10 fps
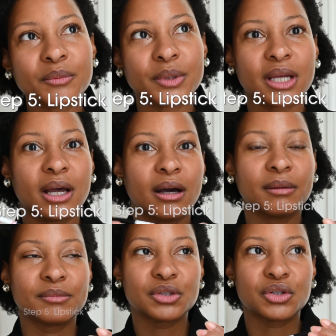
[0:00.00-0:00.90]
when it
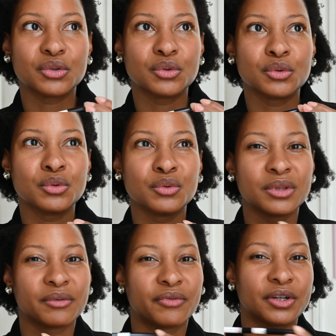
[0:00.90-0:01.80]
comes to
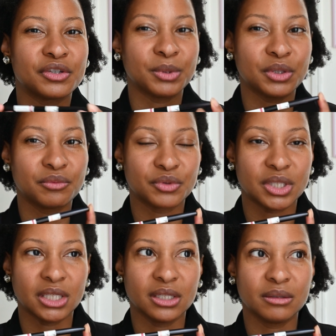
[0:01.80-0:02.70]
the French beauty
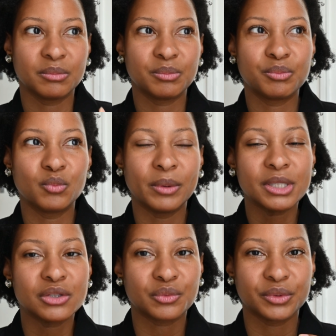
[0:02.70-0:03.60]
routine,
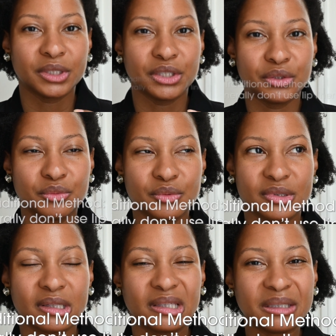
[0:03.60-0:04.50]
women don't really use
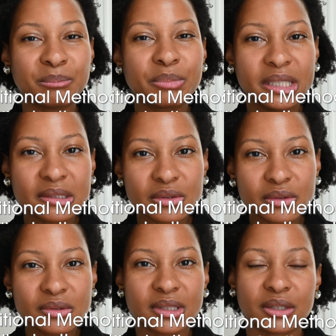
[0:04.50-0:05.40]
lip
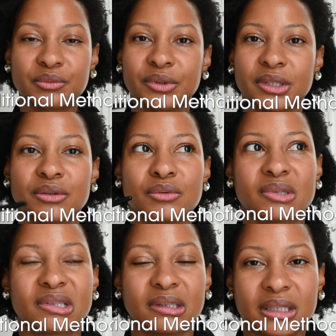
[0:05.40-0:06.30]
pencils. They don't really
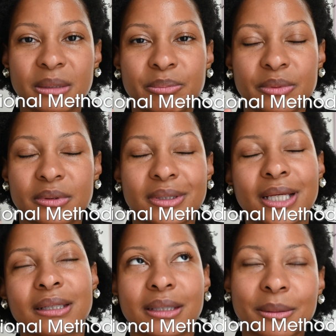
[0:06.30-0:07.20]
use
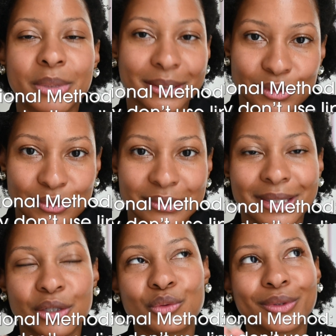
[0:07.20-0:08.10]
not lip pencils.
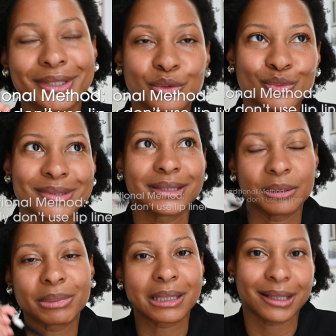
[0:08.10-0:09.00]
They don't really use
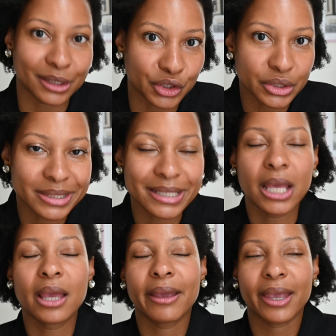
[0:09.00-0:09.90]
lip liners.
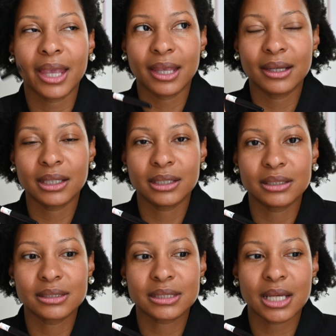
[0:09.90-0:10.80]

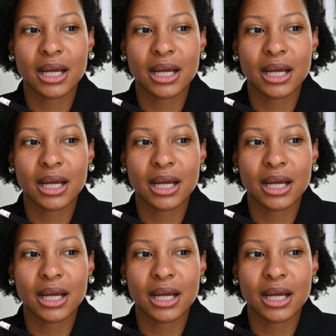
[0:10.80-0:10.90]
And